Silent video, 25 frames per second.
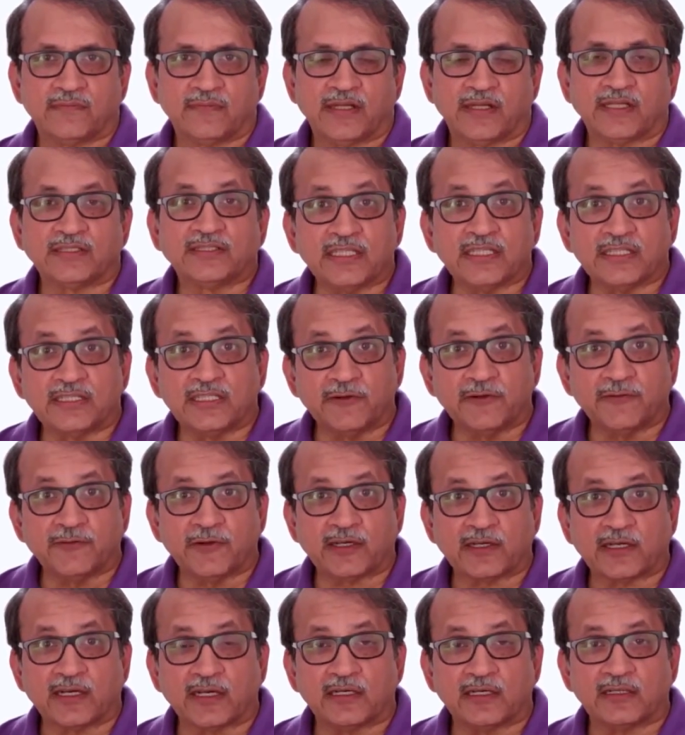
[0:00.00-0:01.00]
Is it
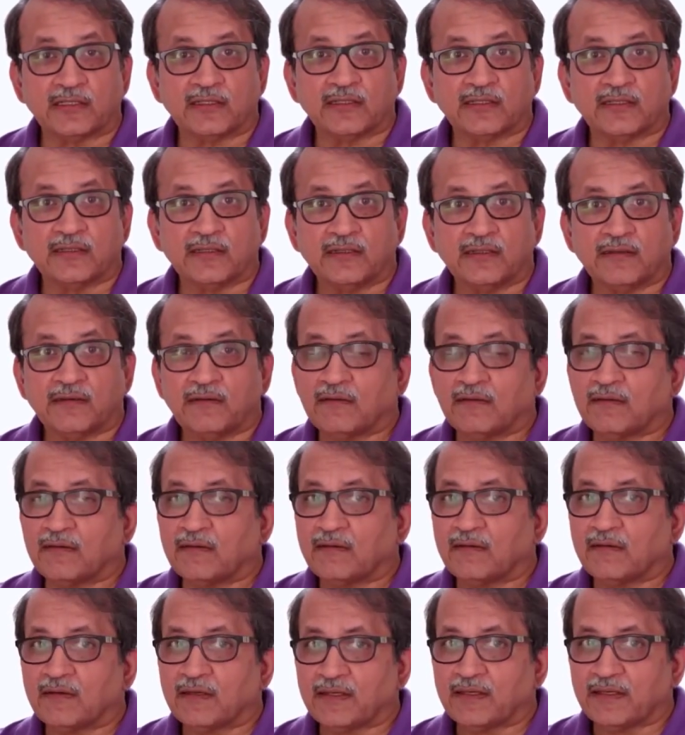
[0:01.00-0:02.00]
difficult?
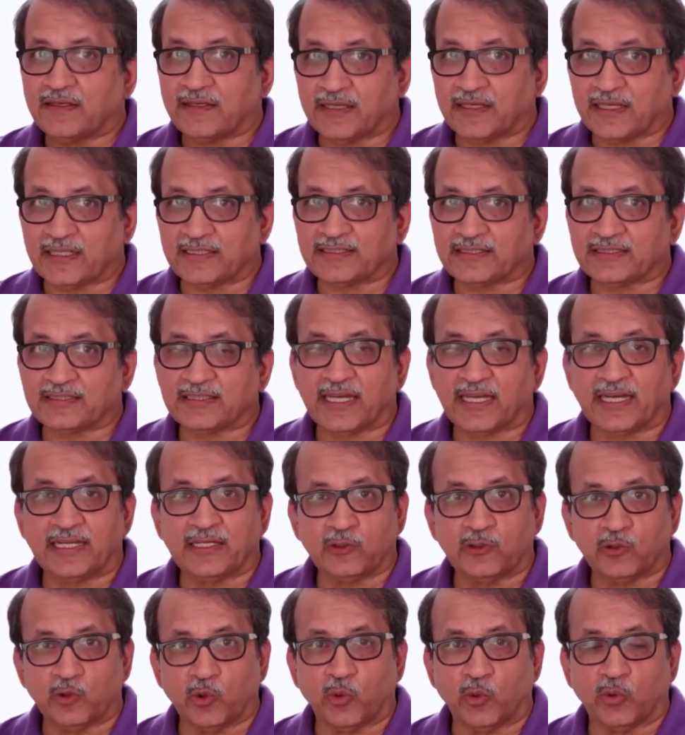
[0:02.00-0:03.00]
Yes
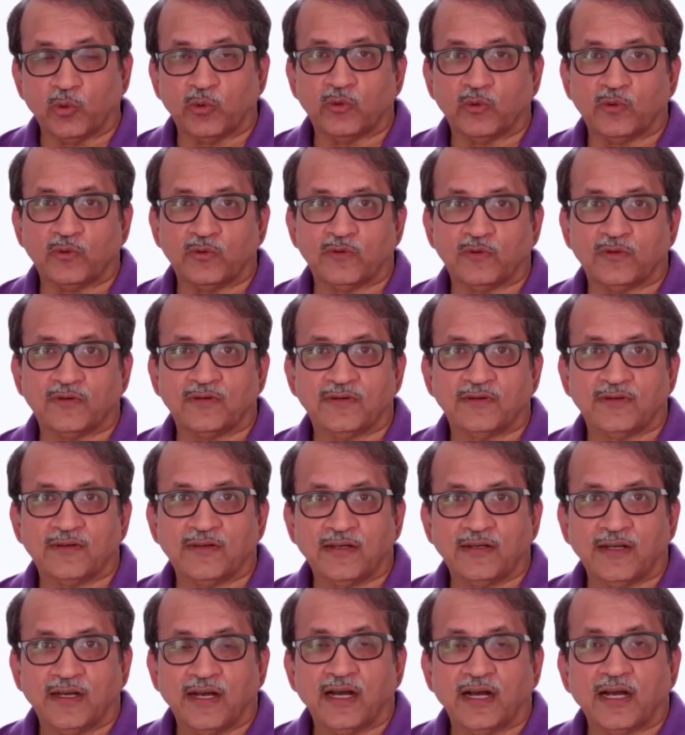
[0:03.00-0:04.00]
and no.
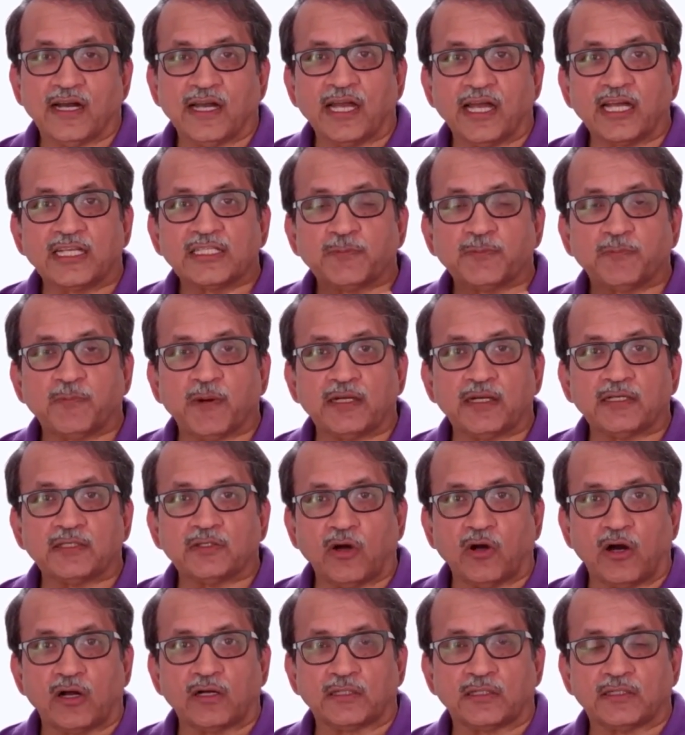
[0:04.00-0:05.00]
An expert
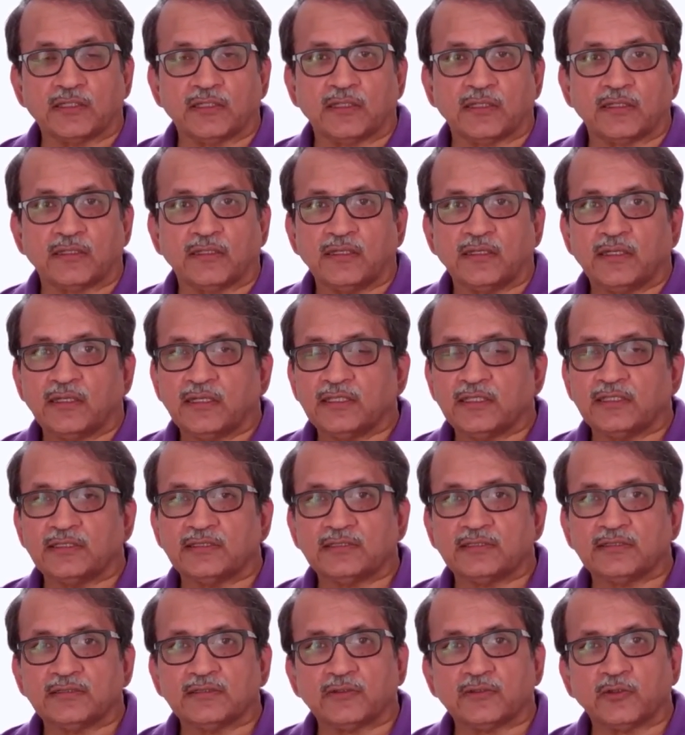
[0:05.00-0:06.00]
doctor
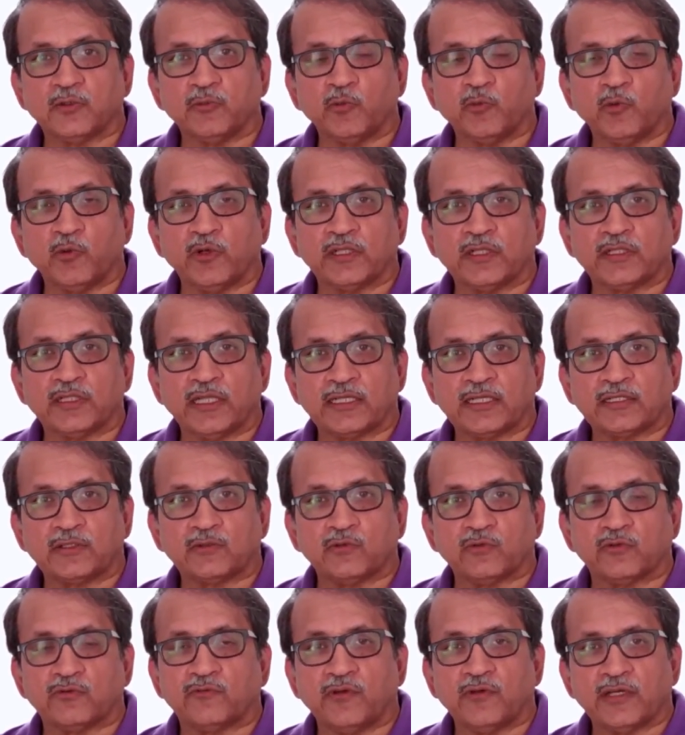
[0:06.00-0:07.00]
is removing that
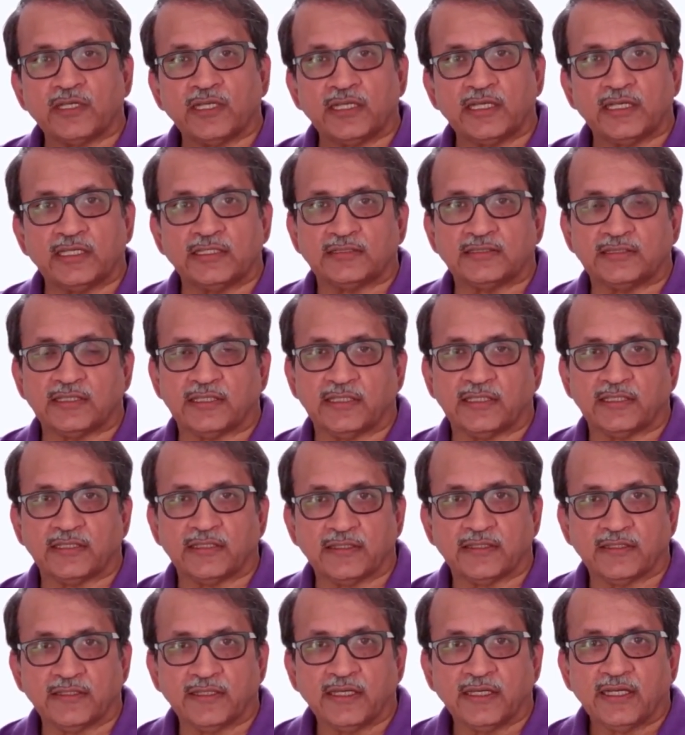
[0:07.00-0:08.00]
tooth very easily.
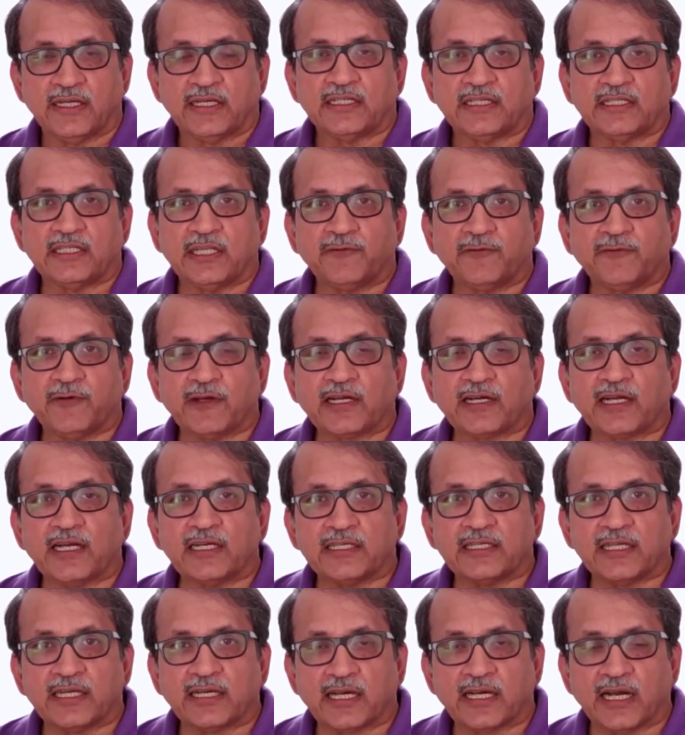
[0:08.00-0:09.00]

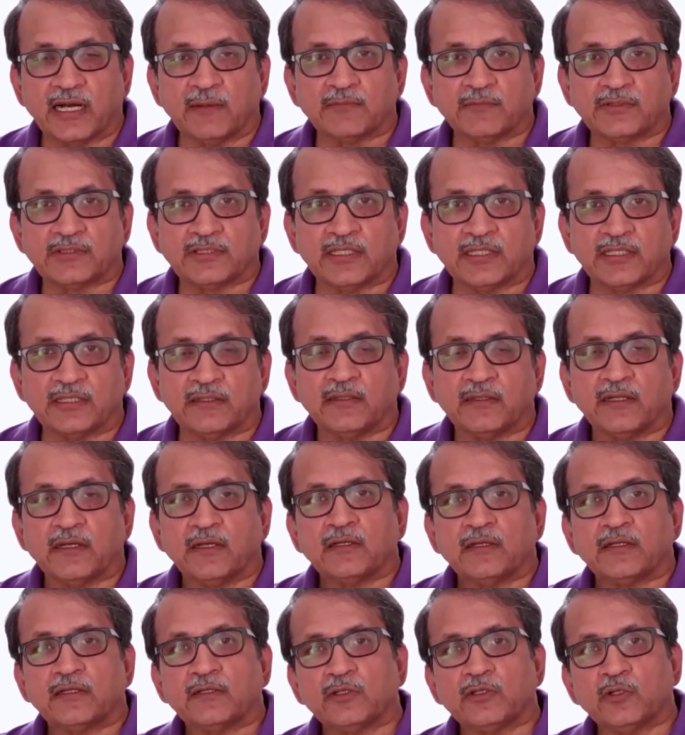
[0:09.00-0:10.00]
Difficulty comes in
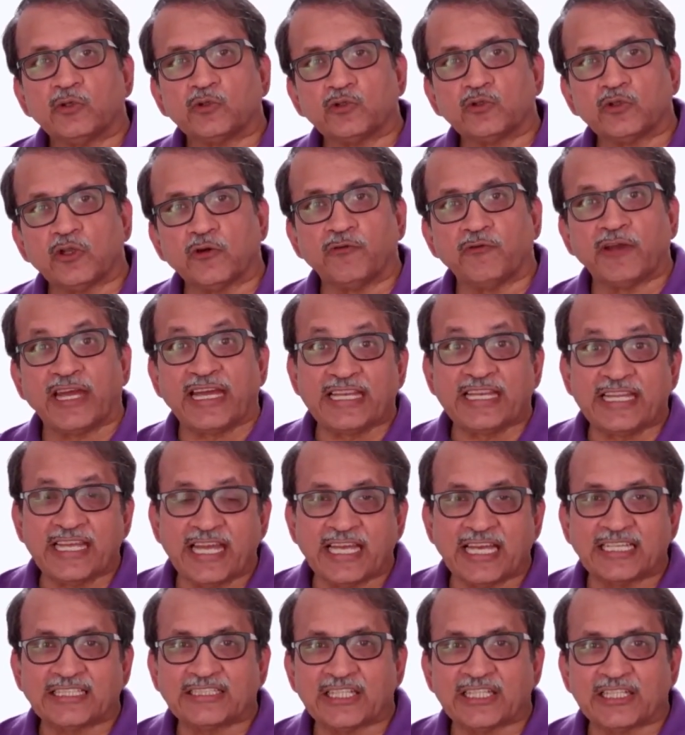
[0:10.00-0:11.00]
due to the
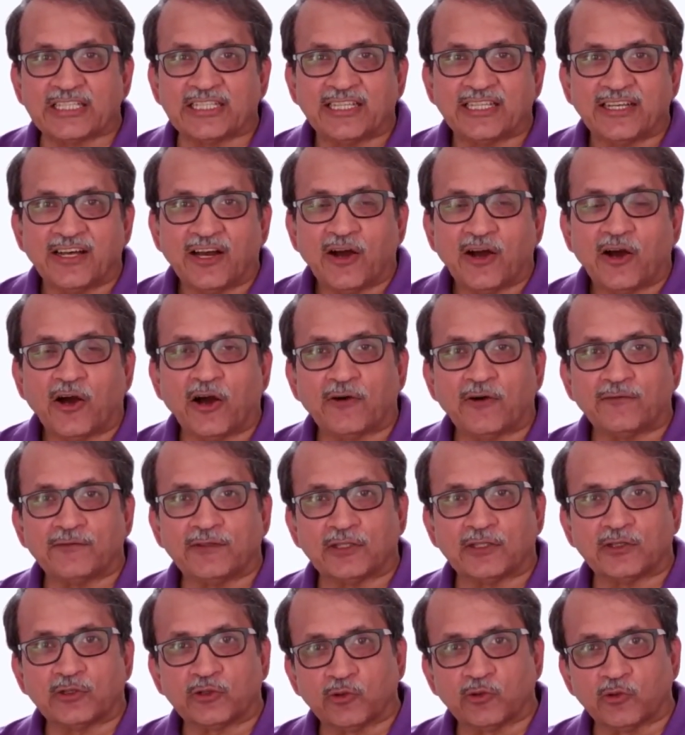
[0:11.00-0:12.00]
variation of
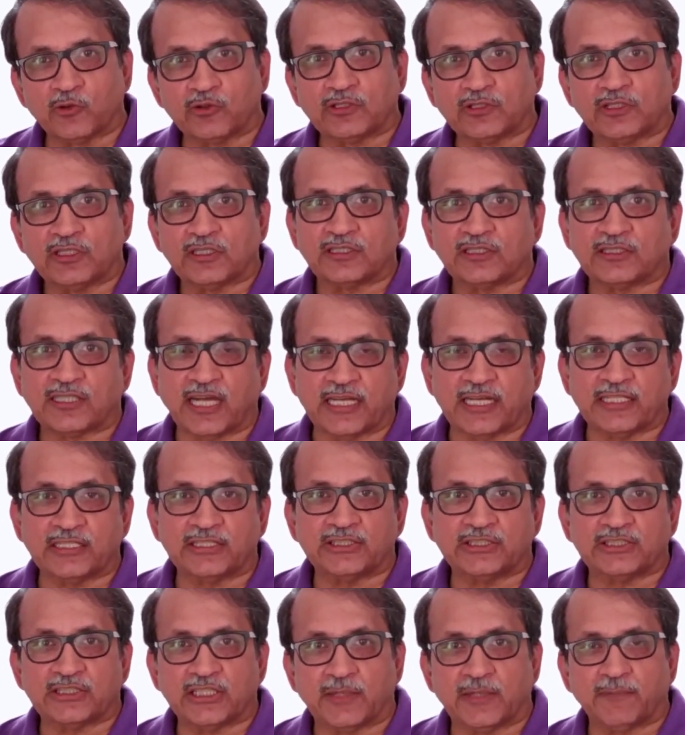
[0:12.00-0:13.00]
the tooth size,
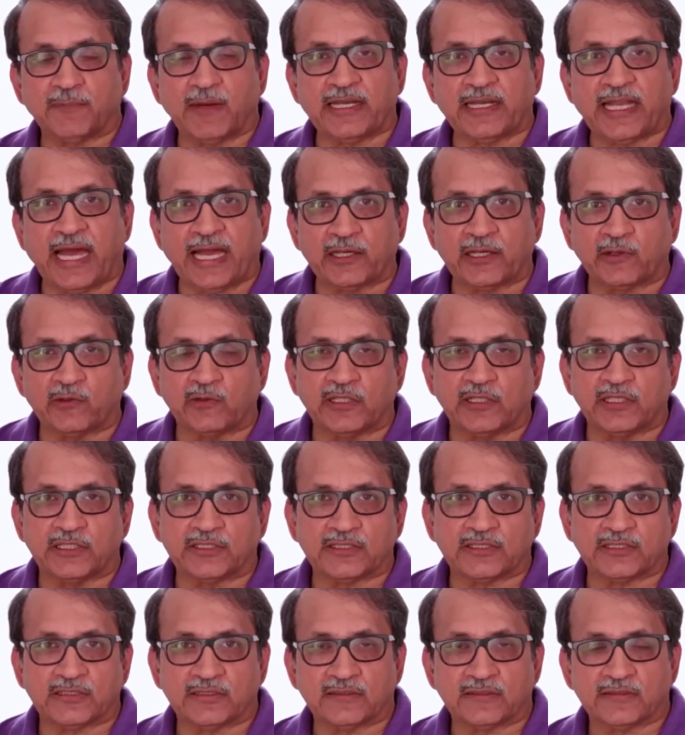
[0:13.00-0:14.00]
shape and
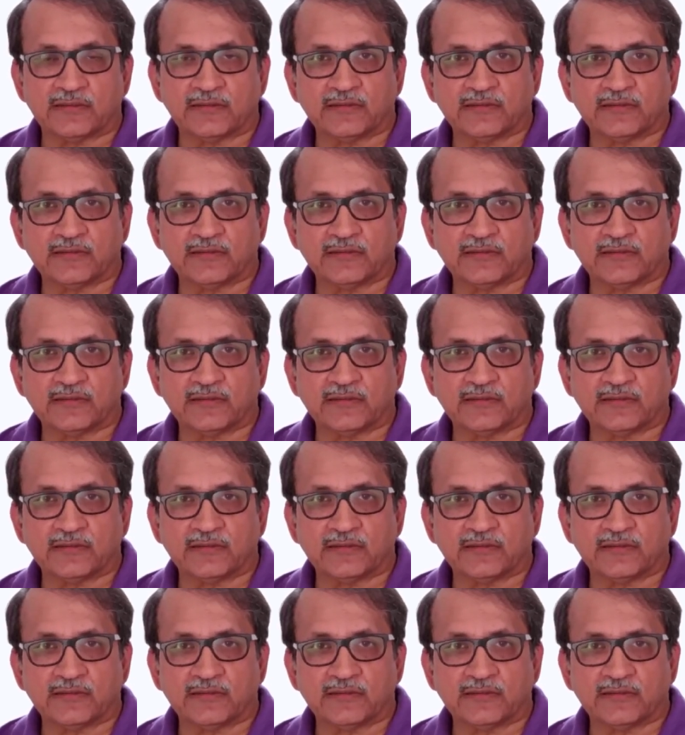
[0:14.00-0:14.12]
angulation.